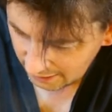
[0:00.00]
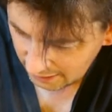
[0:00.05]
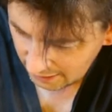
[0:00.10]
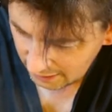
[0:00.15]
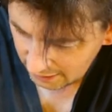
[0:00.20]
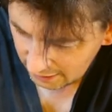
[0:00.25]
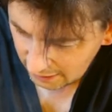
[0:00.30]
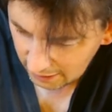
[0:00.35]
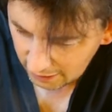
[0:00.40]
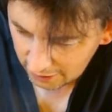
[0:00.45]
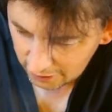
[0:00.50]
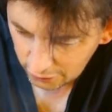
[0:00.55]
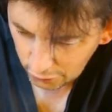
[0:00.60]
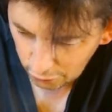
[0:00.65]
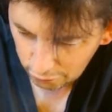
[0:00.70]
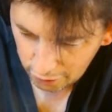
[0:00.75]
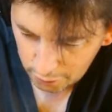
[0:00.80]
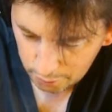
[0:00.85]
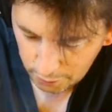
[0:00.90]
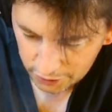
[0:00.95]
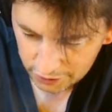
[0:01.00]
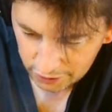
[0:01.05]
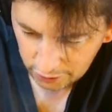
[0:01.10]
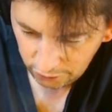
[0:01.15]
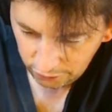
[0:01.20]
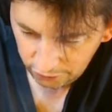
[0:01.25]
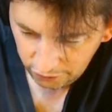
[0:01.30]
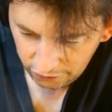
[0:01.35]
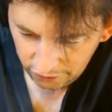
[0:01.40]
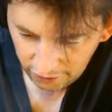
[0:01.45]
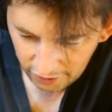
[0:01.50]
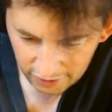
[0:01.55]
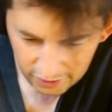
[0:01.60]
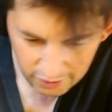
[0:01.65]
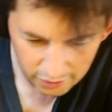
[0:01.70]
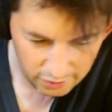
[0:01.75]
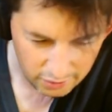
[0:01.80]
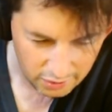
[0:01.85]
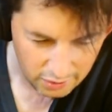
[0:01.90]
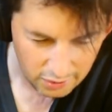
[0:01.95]
Yeah, not really much else to
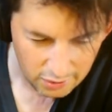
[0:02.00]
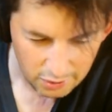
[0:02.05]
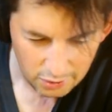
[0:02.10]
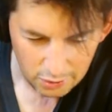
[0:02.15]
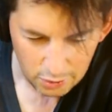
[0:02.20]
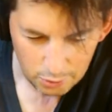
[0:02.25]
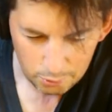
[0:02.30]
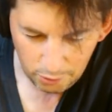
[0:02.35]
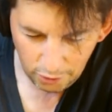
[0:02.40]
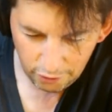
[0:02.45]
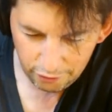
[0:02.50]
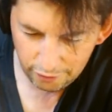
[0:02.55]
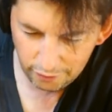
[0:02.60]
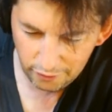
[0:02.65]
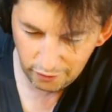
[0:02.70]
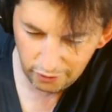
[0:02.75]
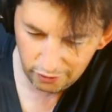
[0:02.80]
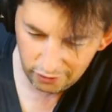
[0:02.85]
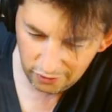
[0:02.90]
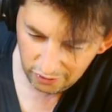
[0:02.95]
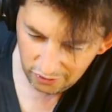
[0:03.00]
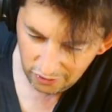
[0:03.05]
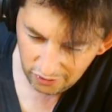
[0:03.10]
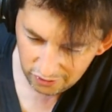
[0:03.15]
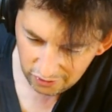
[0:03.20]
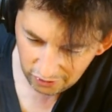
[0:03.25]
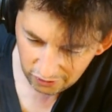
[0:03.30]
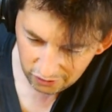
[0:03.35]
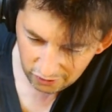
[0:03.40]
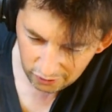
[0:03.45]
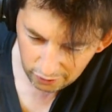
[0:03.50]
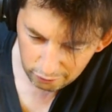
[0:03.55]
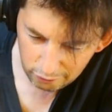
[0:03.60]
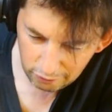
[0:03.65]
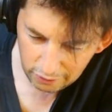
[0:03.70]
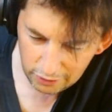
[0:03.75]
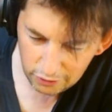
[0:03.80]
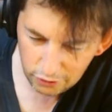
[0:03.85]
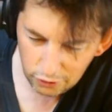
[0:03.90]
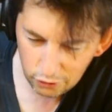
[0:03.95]
say, apart from that this is just a
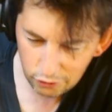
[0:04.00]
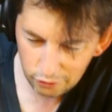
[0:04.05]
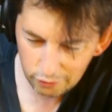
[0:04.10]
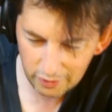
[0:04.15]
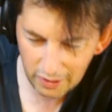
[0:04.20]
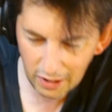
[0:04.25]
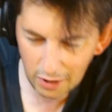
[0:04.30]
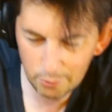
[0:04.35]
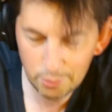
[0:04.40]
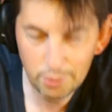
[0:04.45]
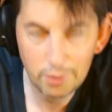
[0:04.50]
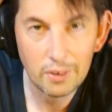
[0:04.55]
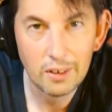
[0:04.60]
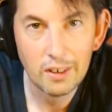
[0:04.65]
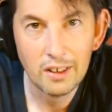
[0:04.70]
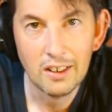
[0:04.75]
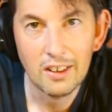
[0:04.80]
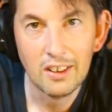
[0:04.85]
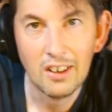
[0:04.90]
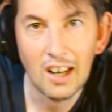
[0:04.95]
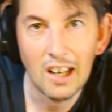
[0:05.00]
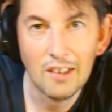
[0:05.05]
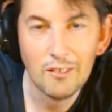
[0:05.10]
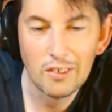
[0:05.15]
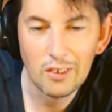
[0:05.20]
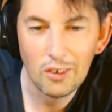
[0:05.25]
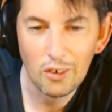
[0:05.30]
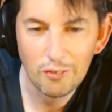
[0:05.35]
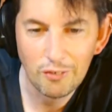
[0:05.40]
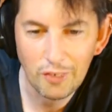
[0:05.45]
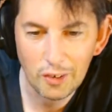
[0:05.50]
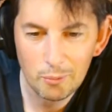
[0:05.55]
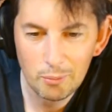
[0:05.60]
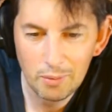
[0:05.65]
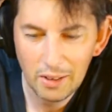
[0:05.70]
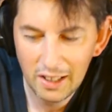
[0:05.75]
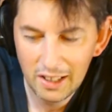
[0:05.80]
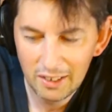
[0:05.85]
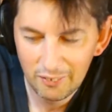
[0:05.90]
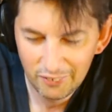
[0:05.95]
really useful app. I have a lot of fun
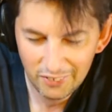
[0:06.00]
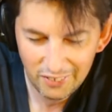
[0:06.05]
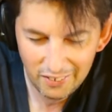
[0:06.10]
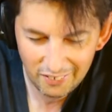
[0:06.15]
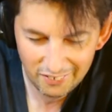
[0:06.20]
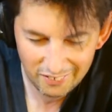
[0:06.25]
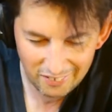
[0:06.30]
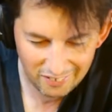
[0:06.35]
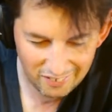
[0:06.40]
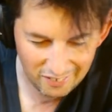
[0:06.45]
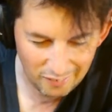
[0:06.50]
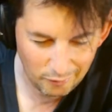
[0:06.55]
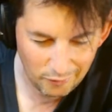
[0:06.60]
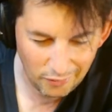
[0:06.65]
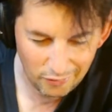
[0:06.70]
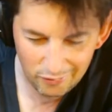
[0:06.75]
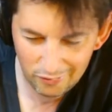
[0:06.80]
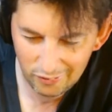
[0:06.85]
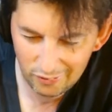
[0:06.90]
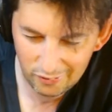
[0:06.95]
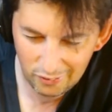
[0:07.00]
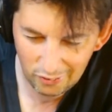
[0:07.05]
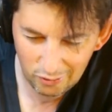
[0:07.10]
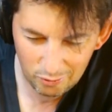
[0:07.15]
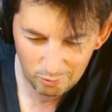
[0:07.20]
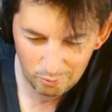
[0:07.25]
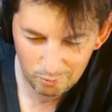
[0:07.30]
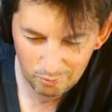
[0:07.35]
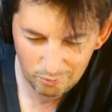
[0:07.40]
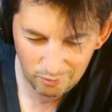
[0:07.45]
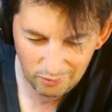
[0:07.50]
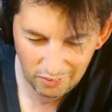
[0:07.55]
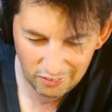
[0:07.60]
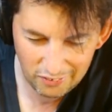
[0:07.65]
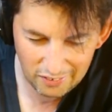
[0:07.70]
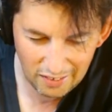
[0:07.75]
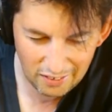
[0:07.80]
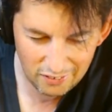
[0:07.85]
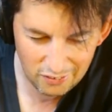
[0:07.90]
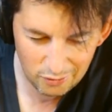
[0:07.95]
playing with it. I just sometimes just sit
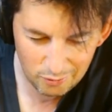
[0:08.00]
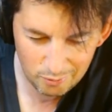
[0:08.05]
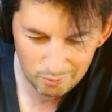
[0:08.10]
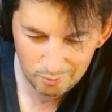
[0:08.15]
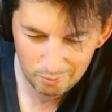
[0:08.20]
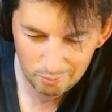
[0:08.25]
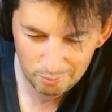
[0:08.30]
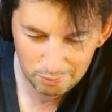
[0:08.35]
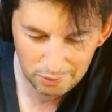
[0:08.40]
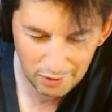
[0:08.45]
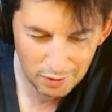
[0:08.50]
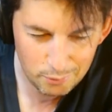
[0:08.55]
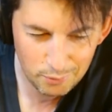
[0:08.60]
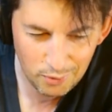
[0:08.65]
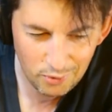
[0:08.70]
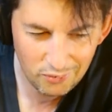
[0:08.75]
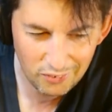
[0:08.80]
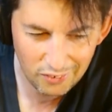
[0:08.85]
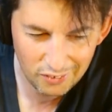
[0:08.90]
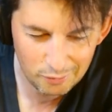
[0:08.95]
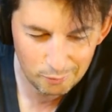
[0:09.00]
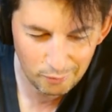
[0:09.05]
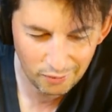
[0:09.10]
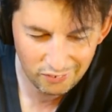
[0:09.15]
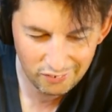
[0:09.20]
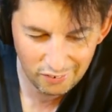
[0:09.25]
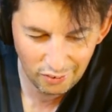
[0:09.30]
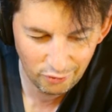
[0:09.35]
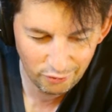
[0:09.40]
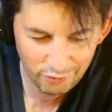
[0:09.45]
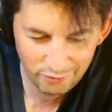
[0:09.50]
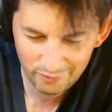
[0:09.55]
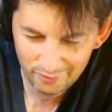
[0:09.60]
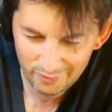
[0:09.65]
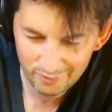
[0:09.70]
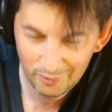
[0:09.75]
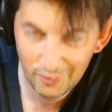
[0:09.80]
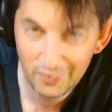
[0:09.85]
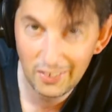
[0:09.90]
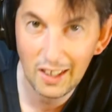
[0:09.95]
down and play music to myself
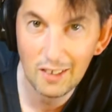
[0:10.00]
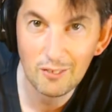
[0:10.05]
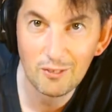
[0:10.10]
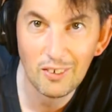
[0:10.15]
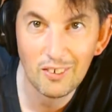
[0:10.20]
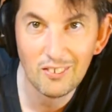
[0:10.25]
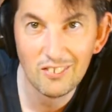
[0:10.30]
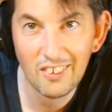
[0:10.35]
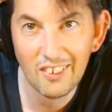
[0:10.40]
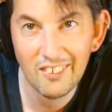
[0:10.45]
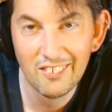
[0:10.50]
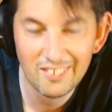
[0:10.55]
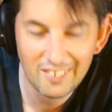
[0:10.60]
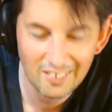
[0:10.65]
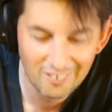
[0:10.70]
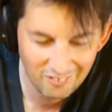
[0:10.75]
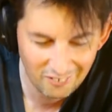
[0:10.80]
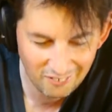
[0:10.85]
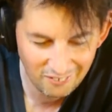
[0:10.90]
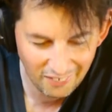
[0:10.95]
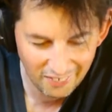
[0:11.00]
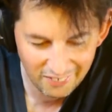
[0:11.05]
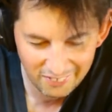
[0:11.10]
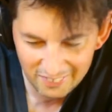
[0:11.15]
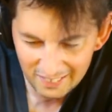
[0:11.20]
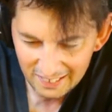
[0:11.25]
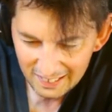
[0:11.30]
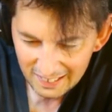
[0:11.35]
with the headphones on just for fun.